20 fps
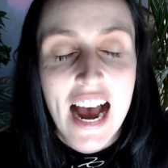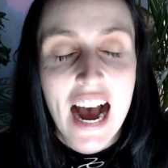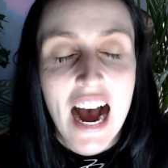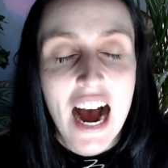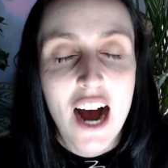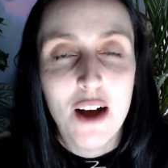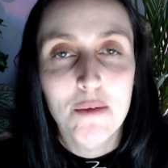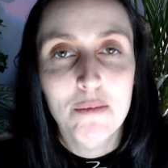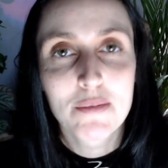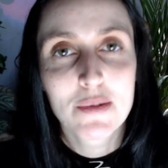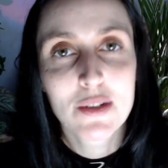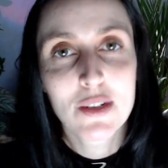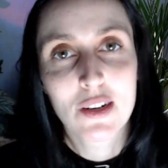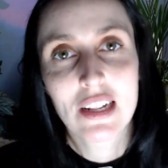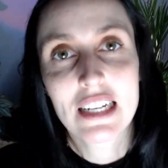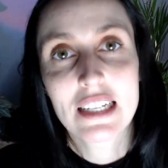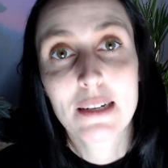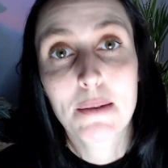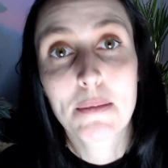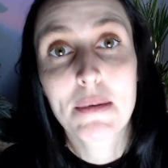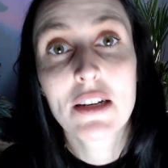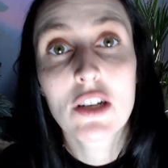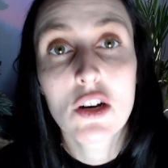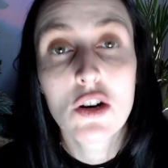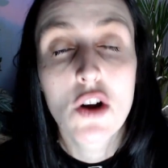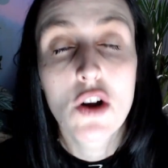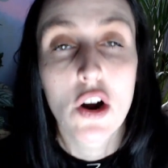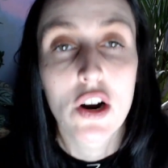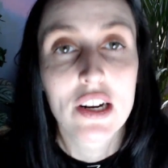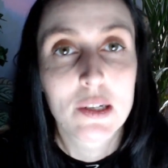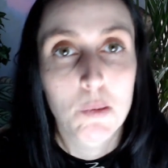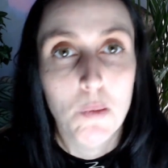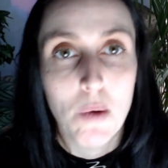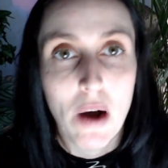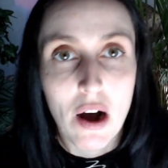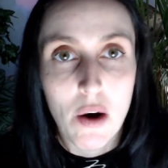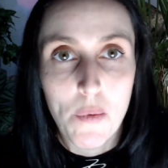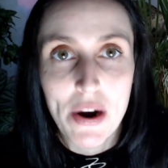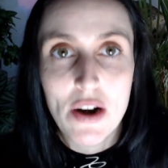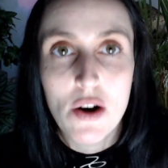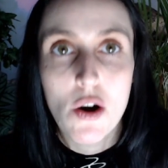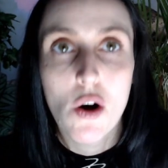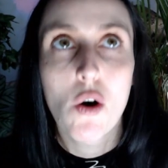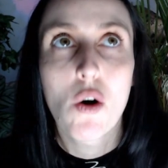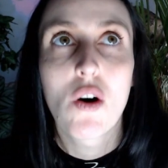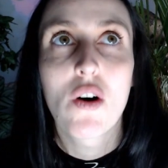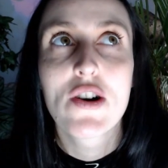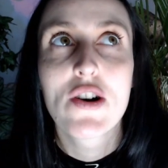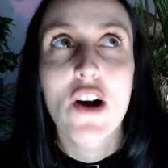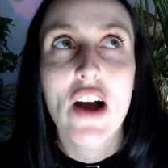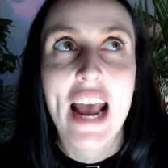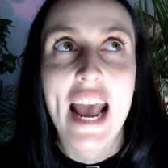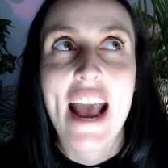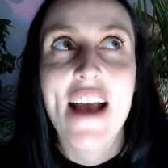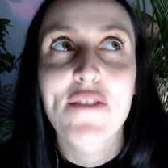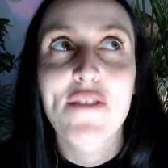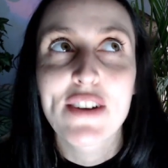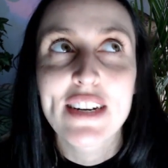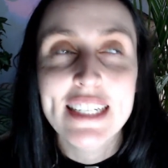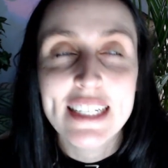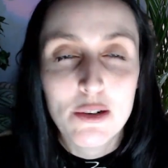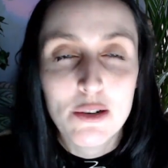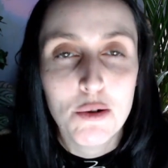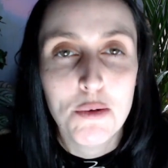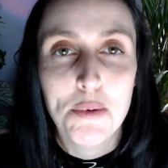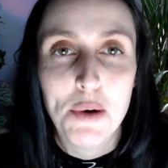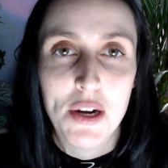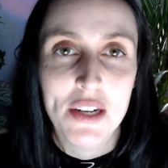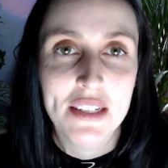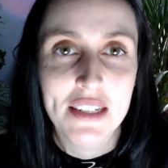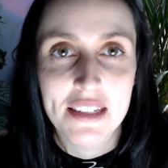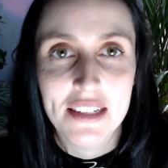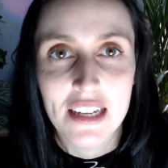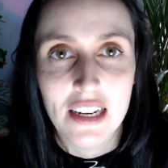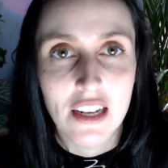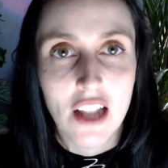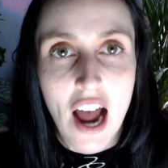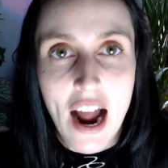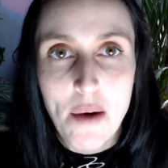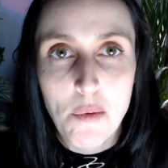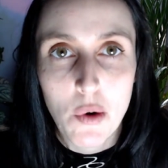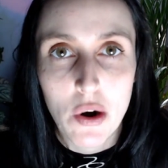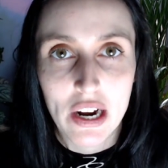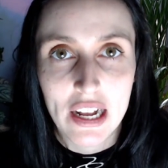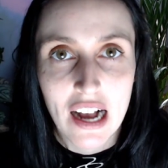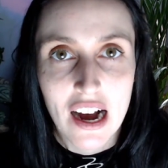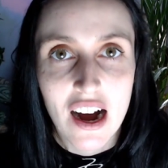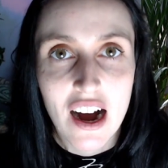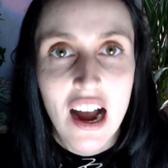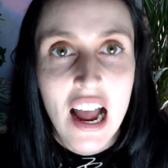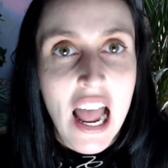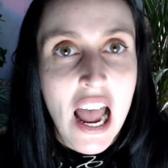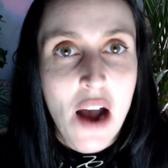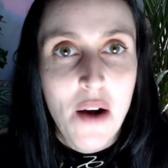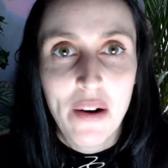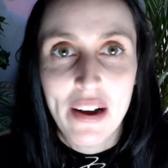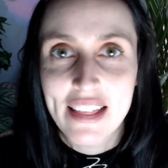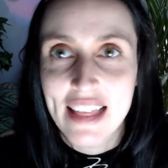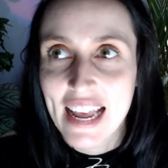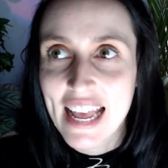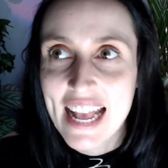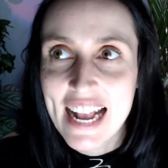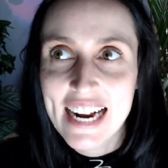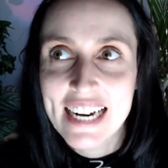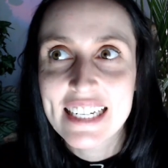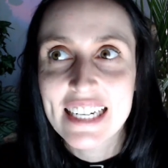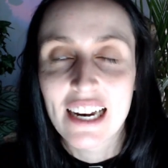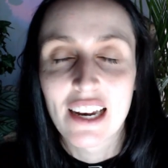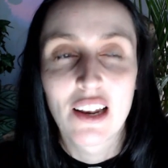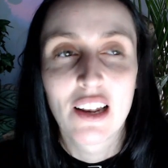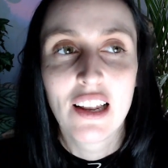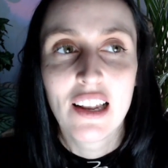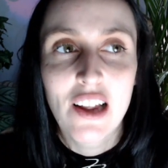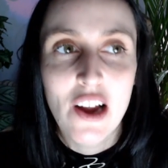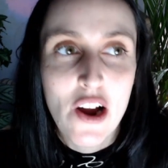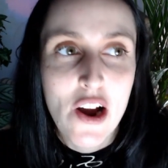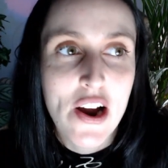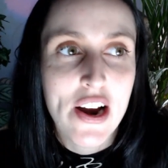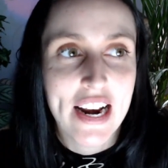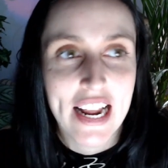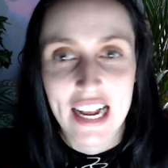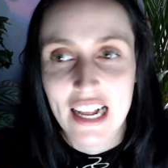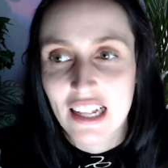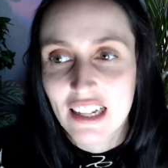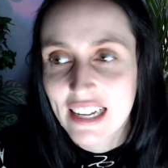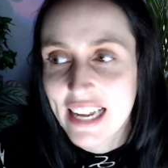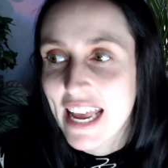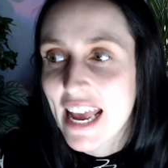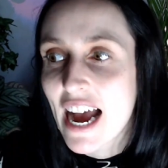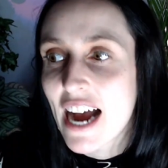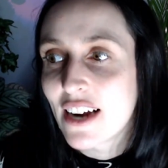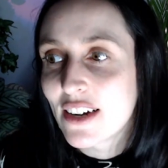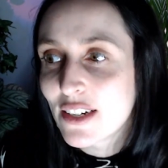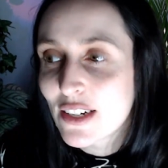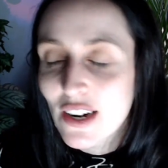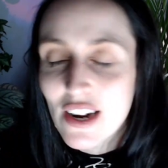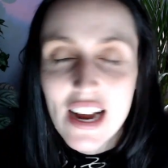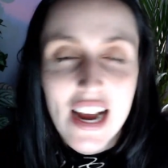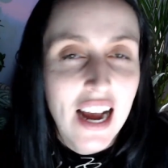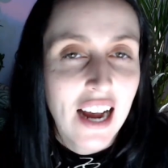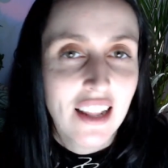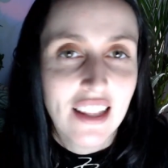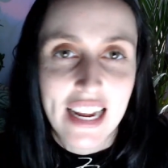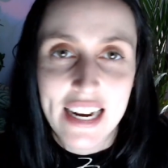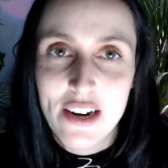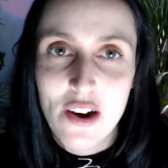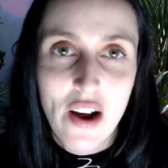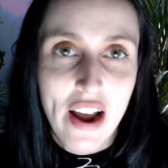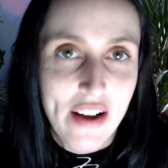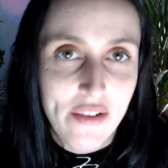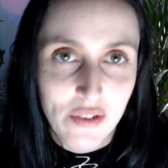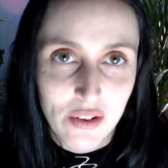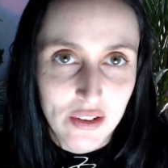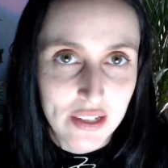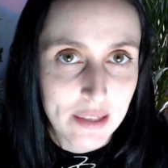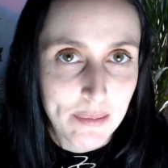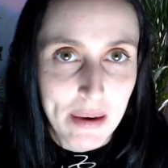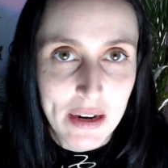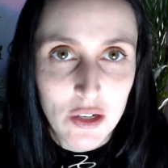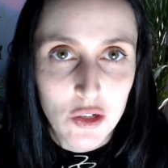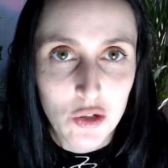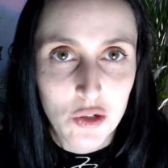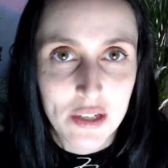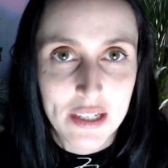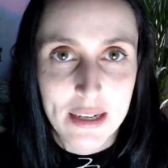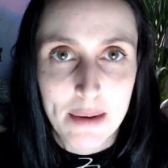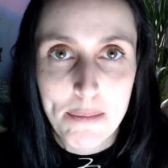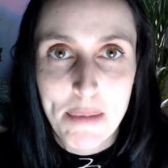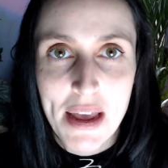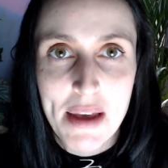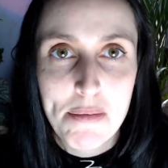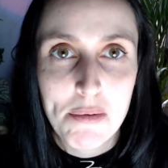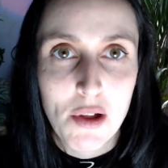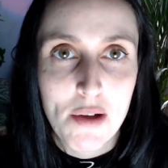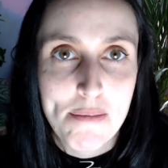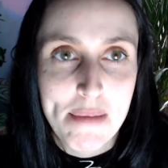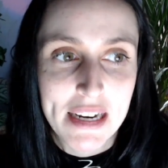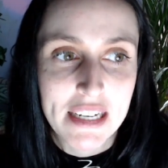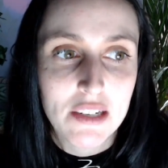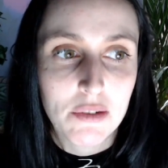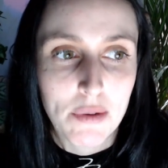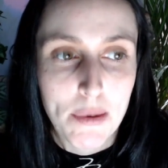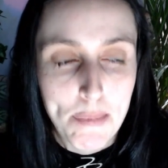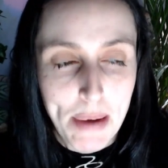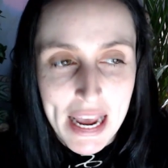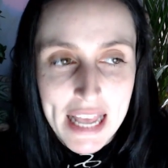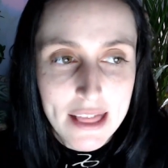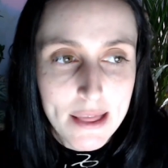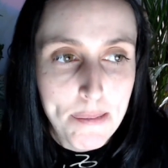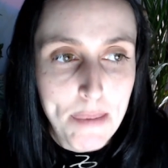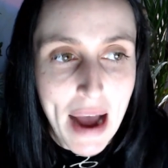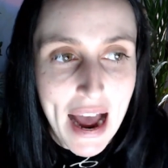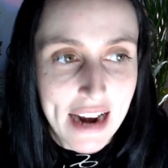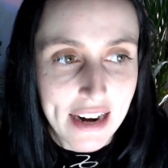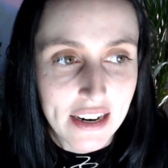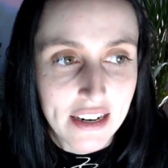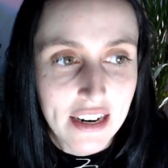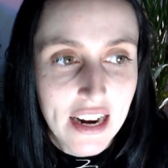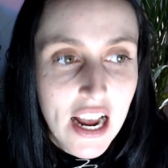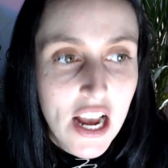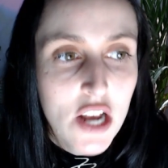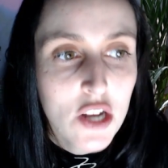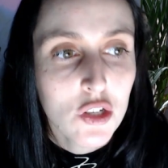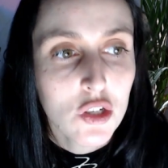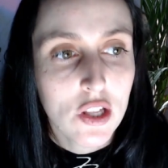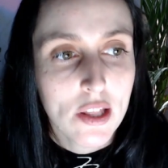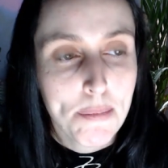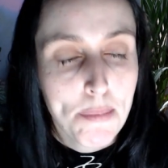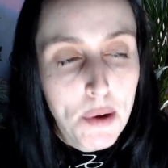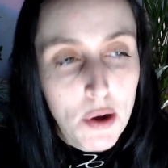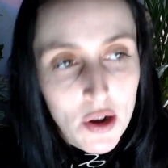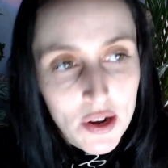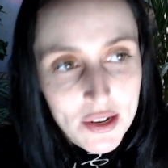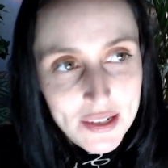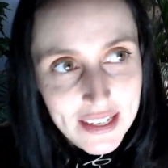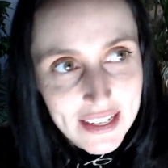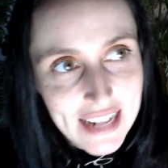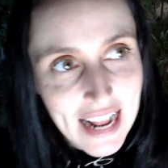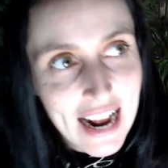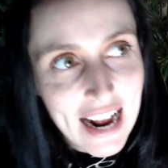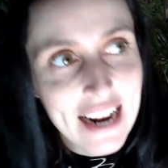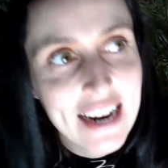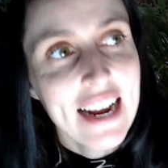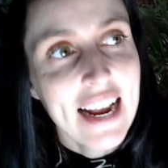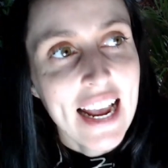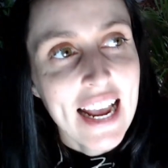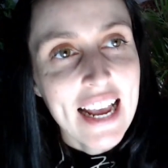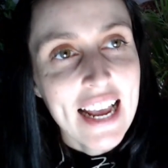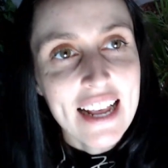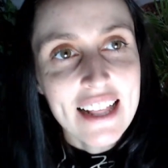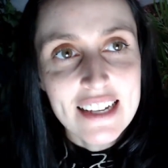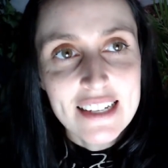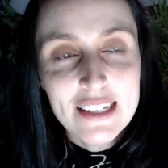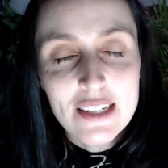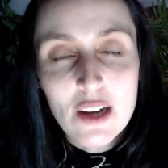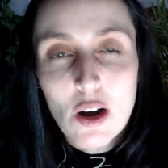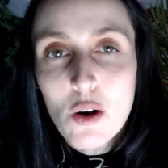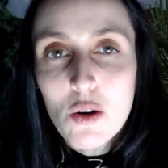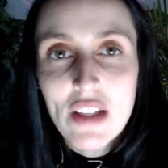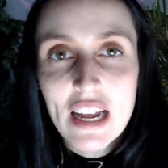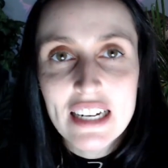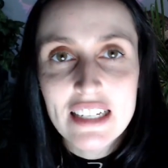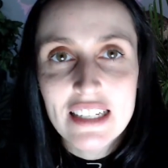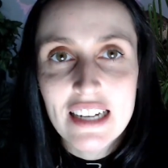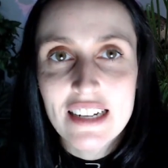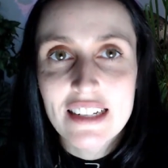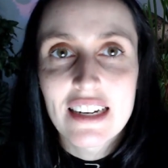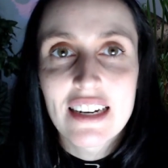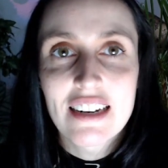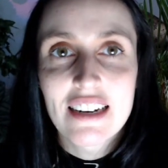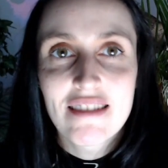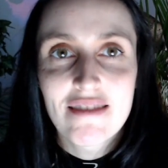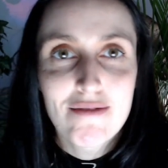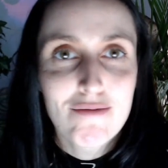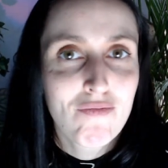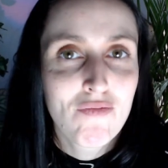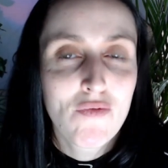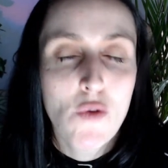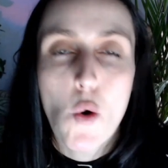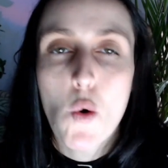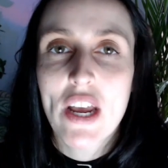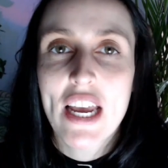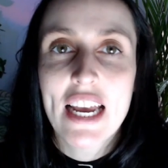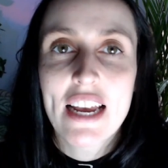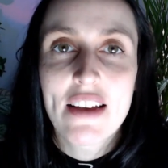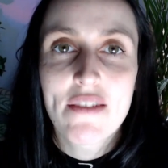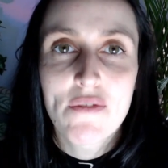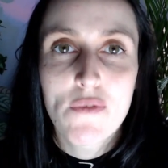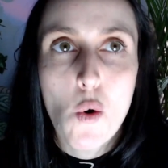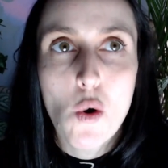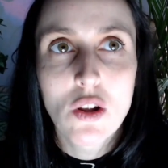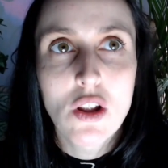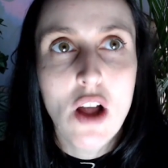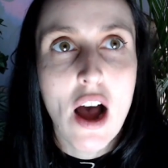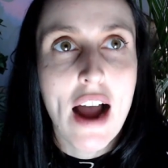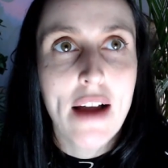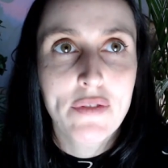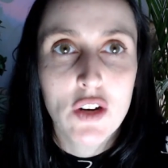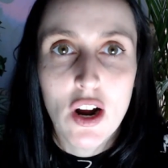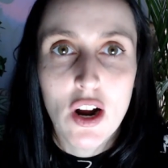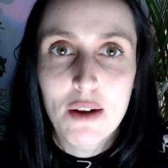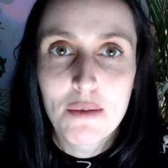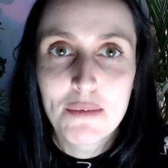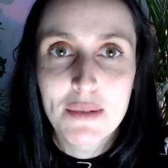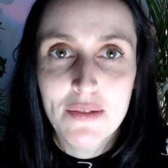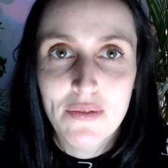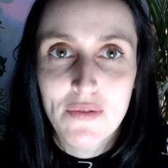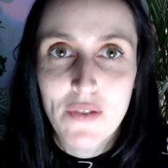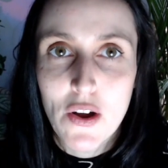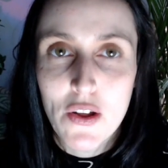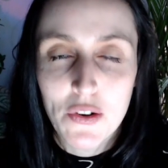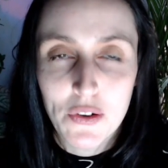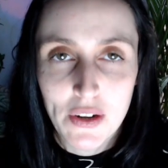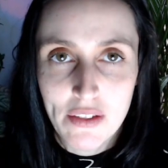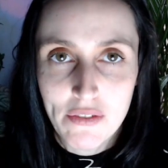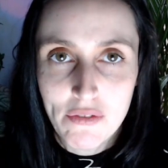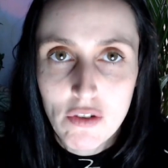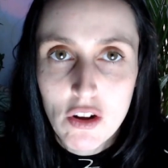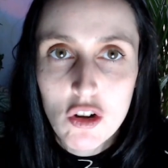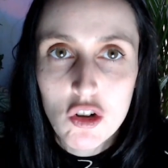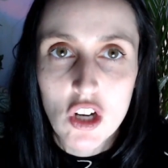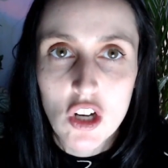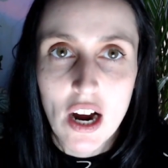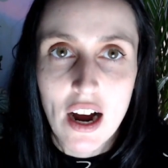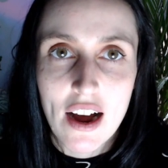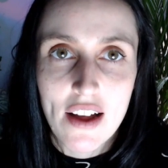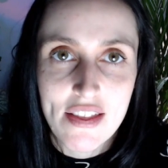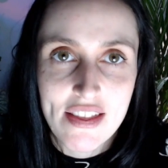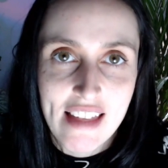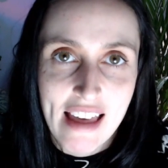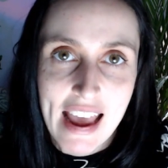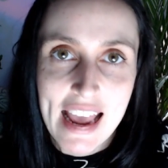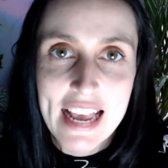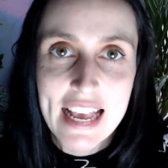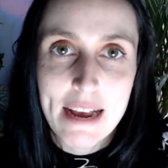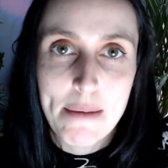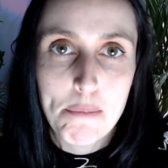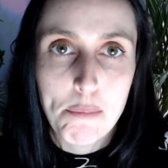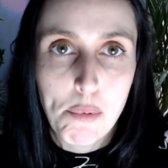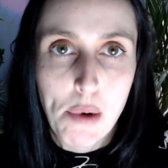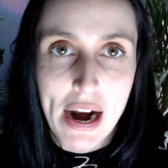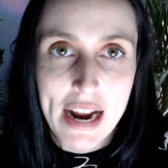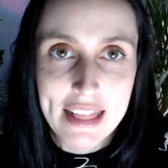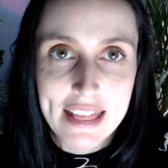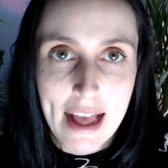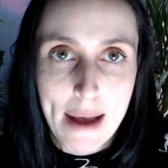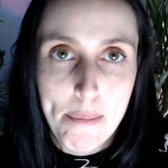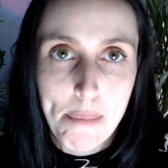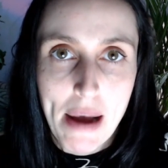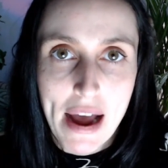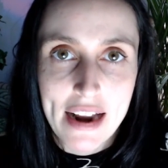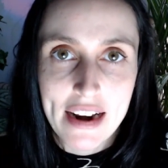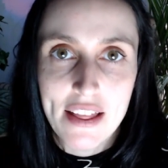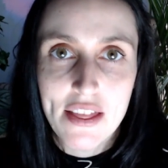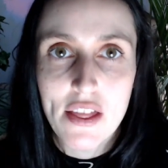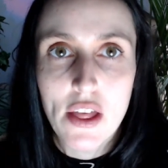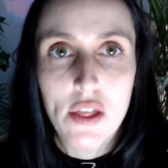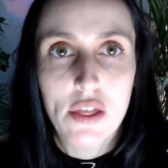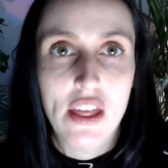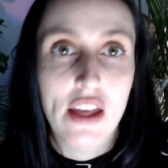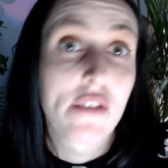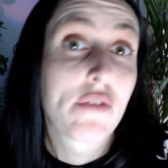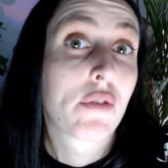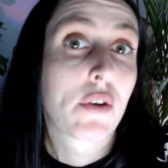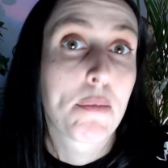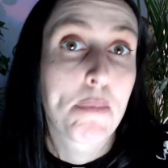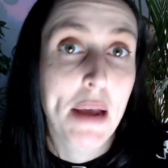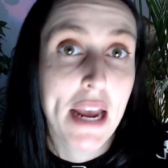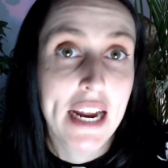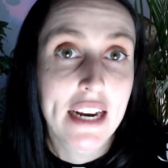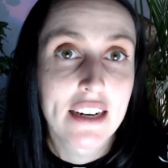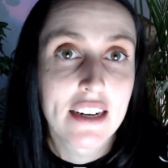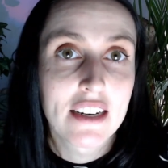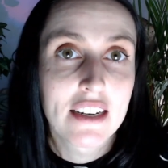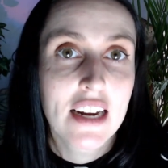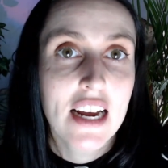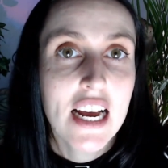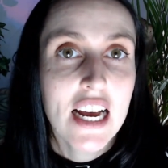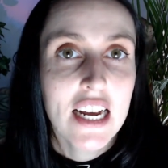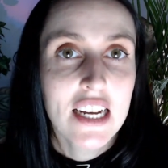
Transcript: Um, so that's something to know as well. We're not, not every single person's a light worker where they're here to learn and clear and do, like not everyone's meant to. Some people are meant to repeat the pattern so the person that, the soul that does it four year, four lifetimes further in the future, they can break that pattern that they've repeated.